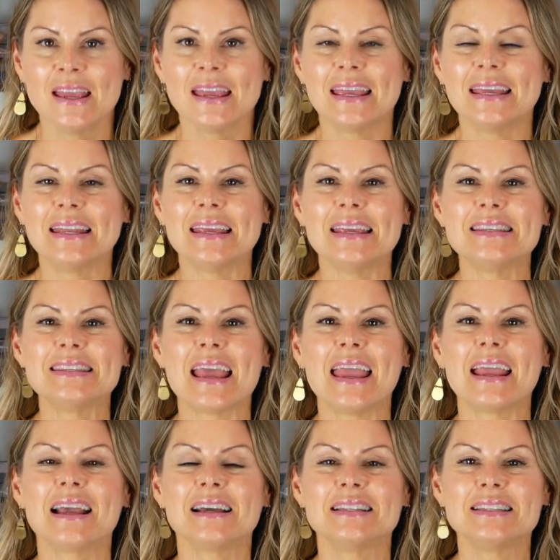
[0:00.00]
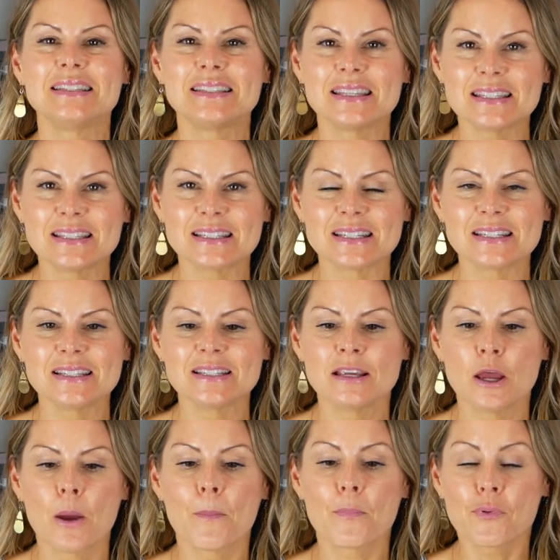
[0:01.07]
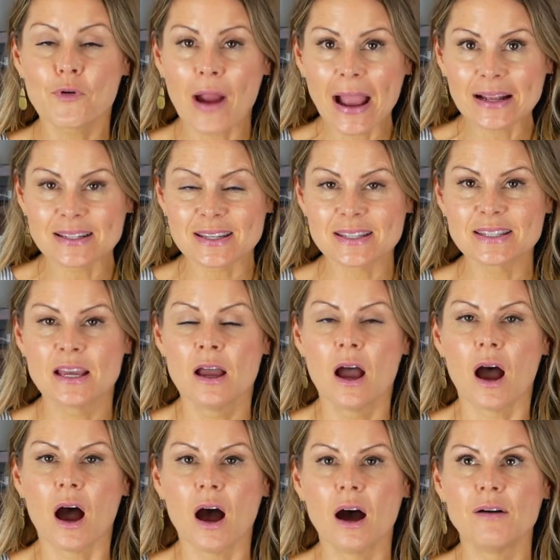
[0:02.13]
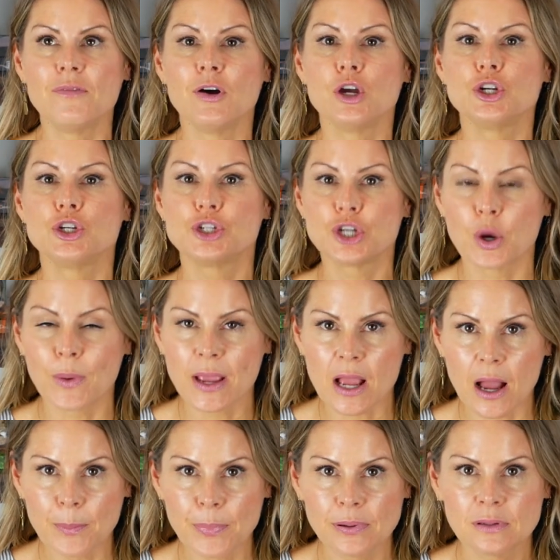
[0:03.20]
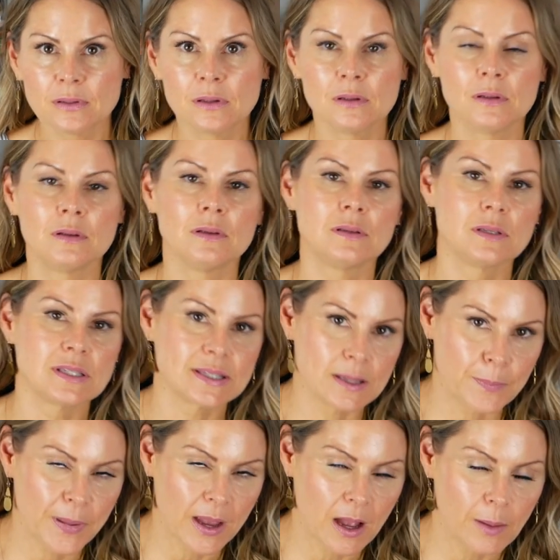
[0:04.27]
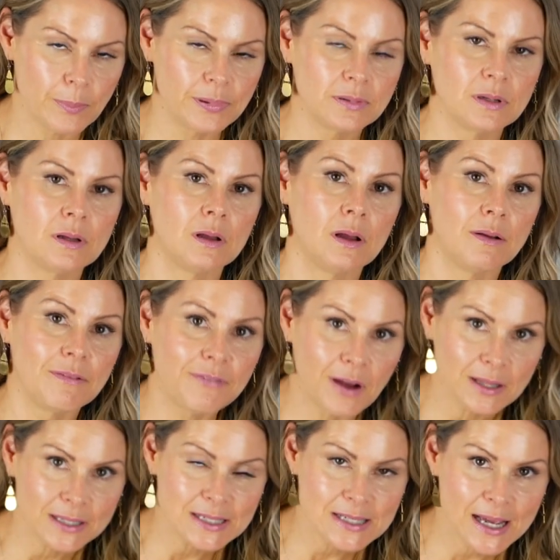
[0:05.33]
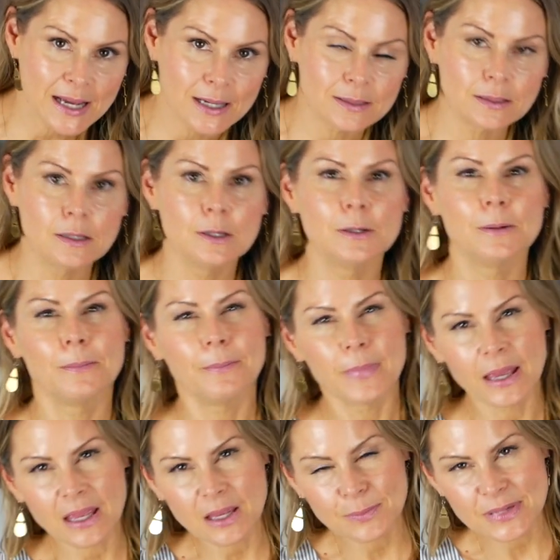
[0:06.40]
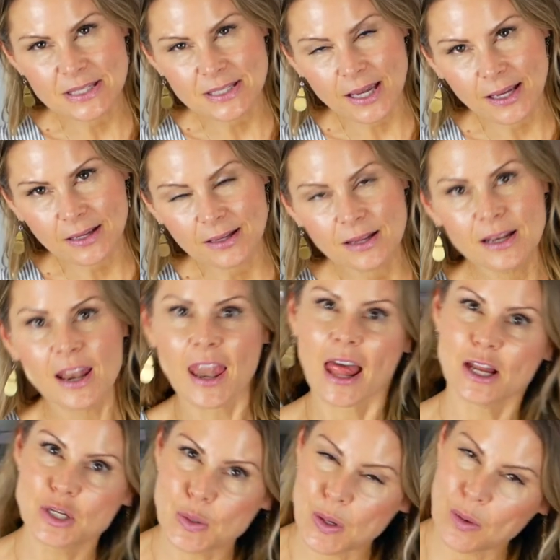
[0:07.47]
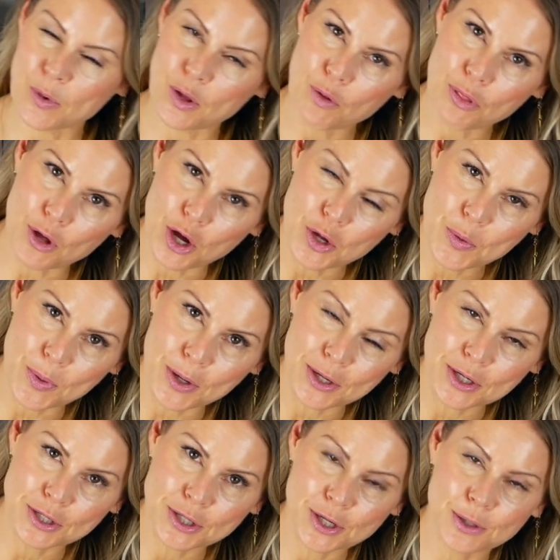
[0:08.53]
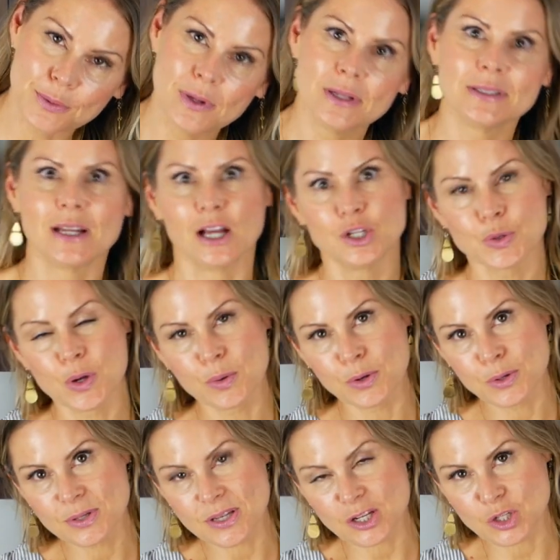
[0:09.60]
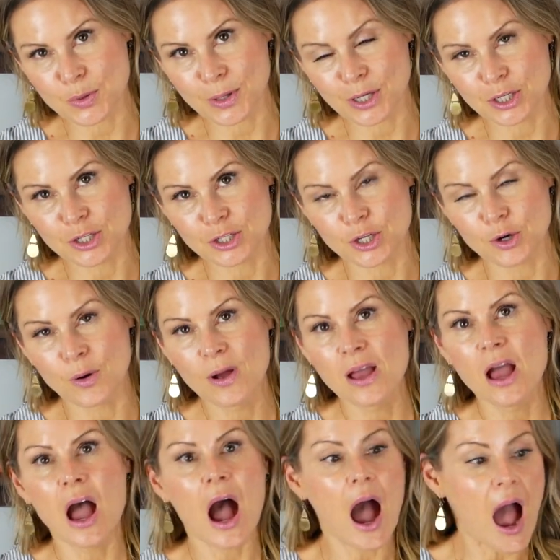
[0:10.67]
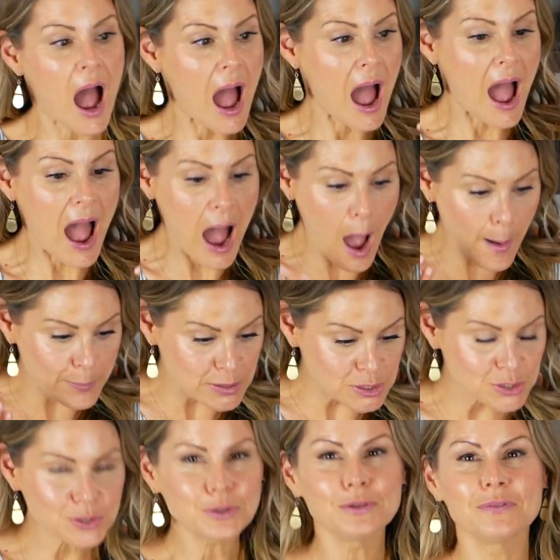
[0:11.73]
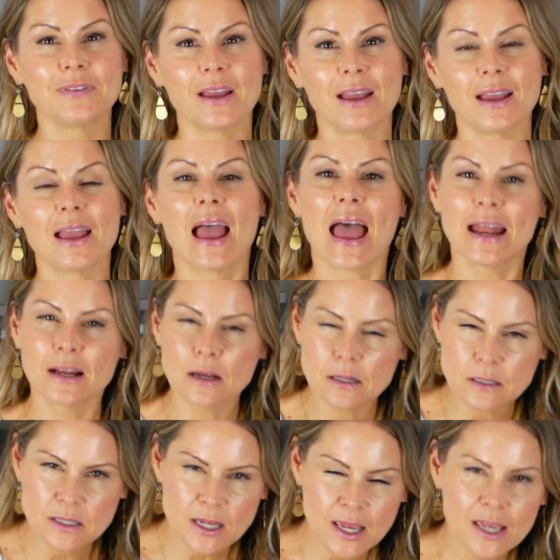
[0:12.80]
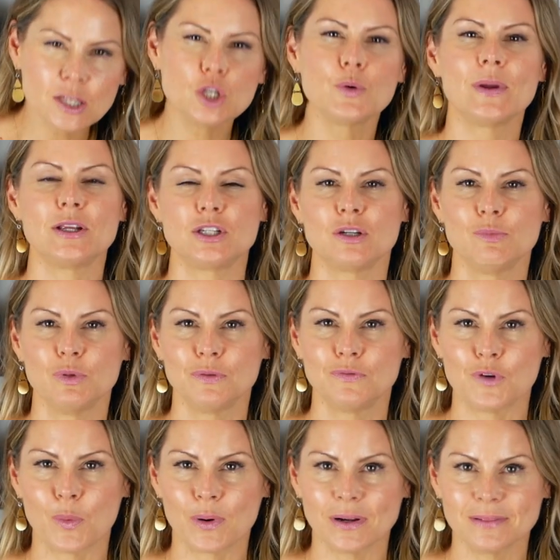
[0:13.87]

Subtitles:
It is a consistent practice of showing up, slipping up, falling down, making a mistake, not doing what you thought you were going to do, not doing what you said you were going to do, observing and continuing to move forward,